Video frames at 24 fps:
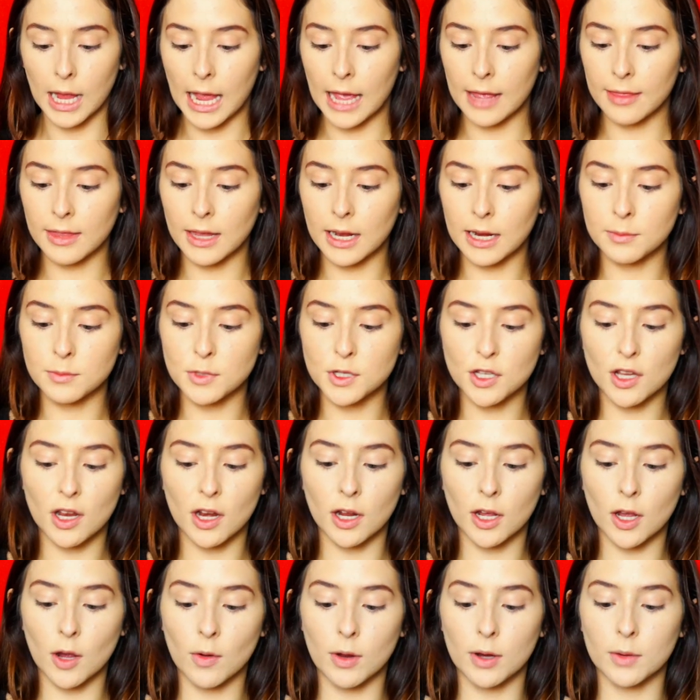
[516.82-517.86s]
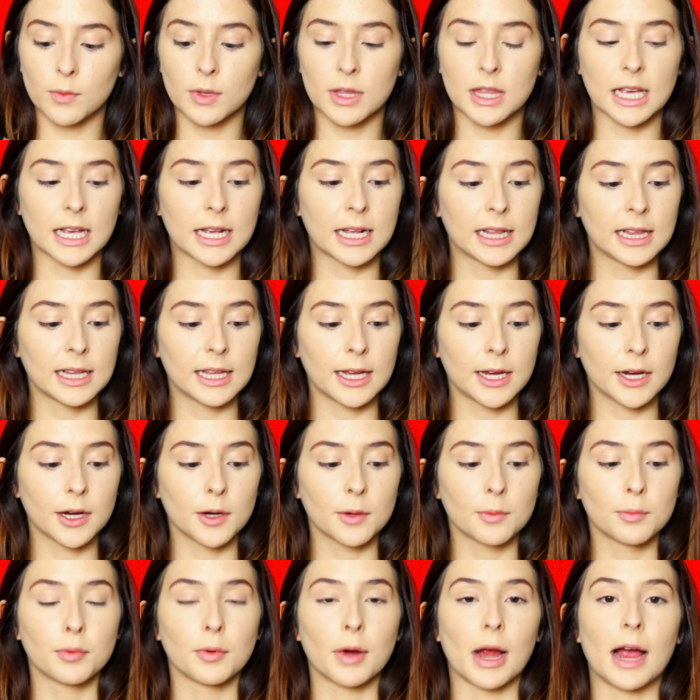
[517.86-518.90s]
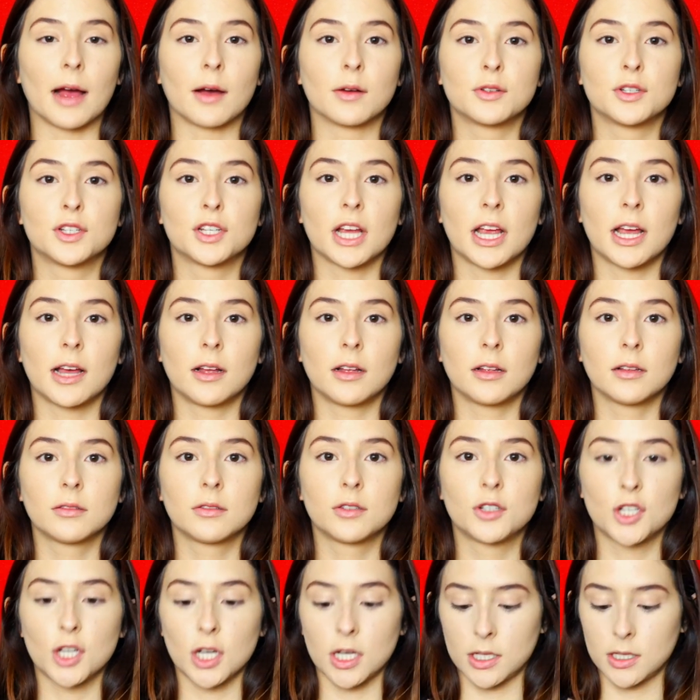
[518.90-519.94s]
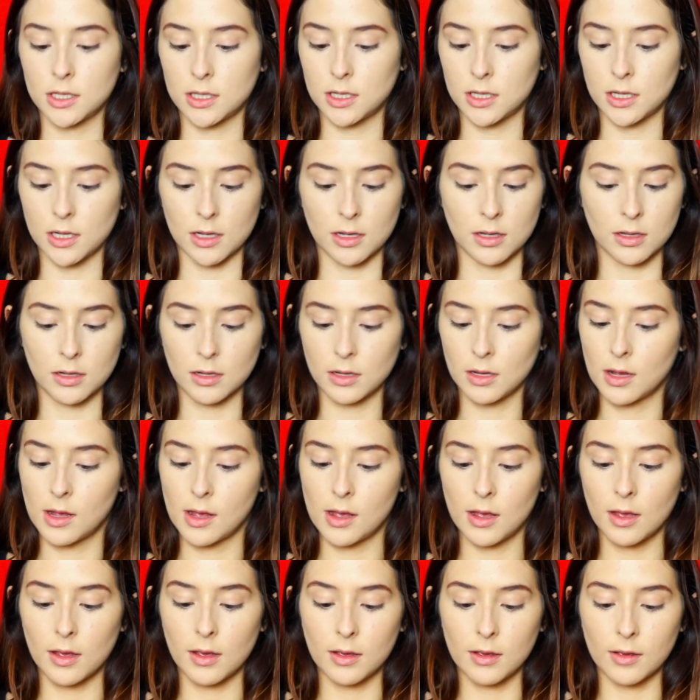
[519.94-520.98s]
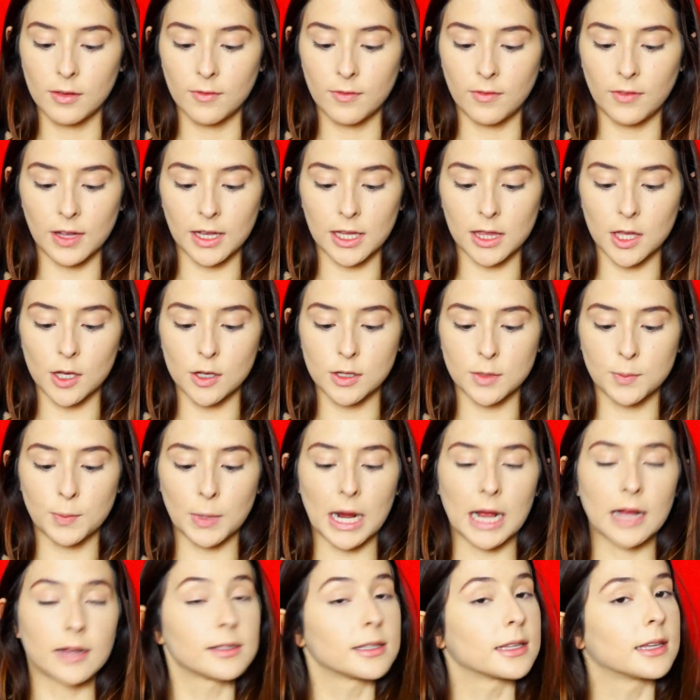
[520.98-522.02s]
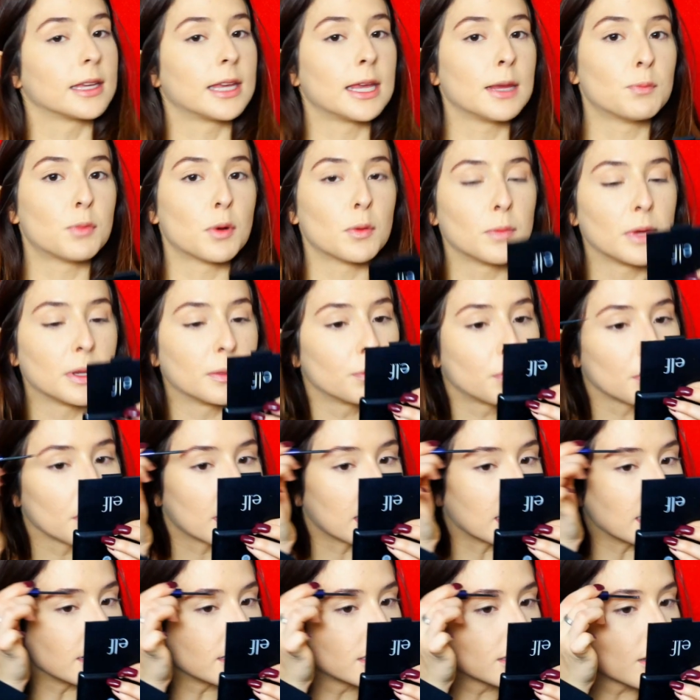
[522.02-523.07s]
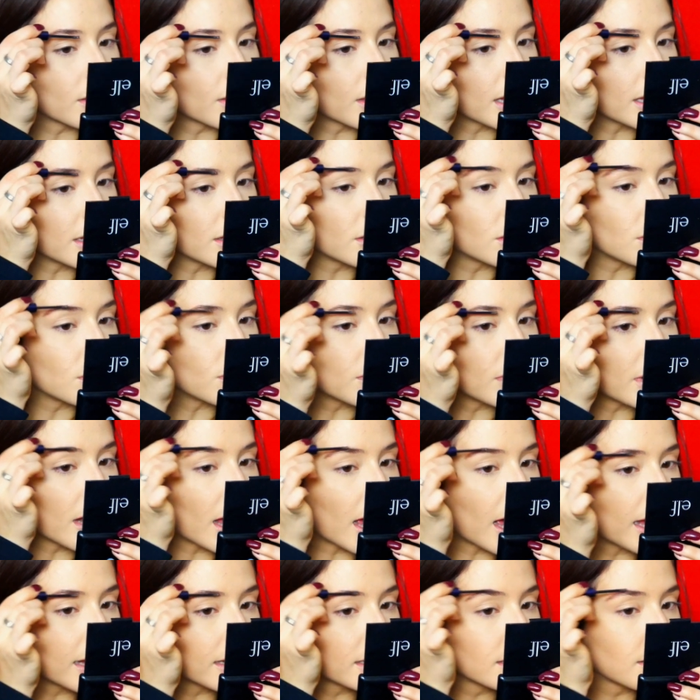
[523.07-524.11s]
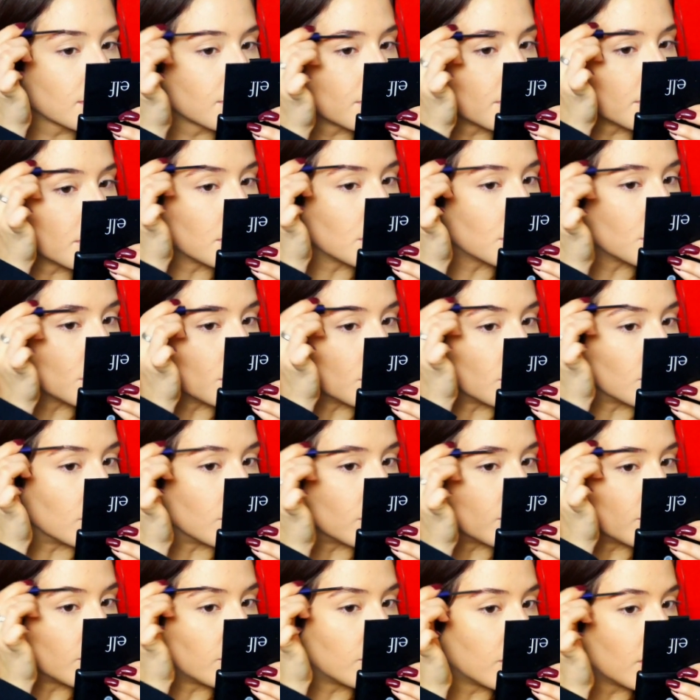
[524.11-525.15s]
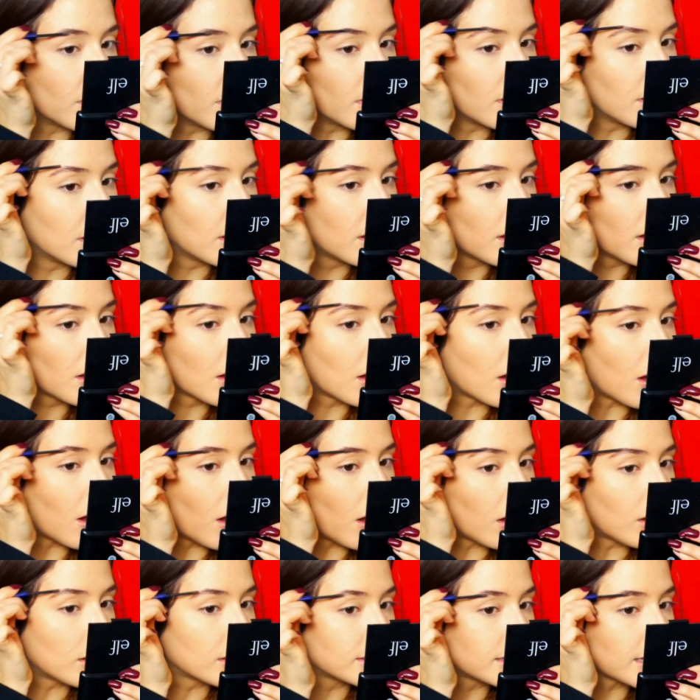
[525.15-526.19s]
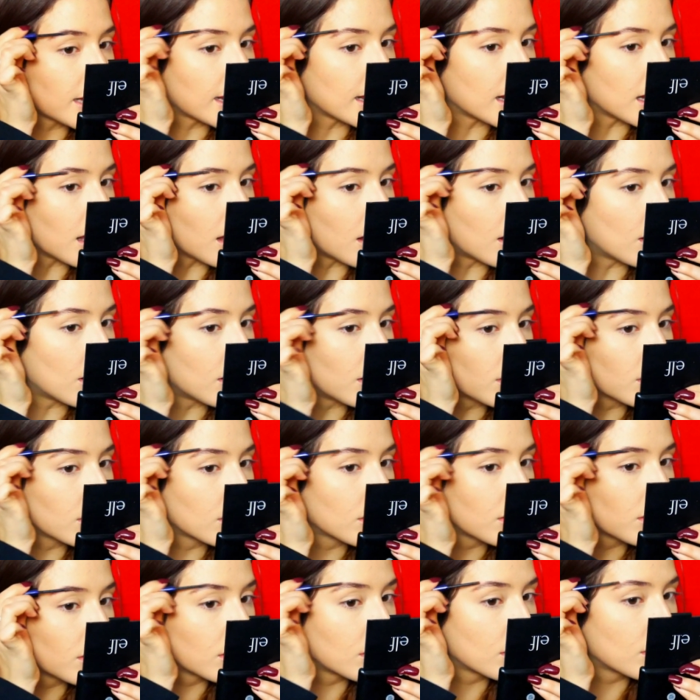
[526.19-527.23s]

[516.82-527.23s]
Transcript: And then I'm just going to go in with a clear brow gel just to flick those brows and keep them in place so they do not move all day long.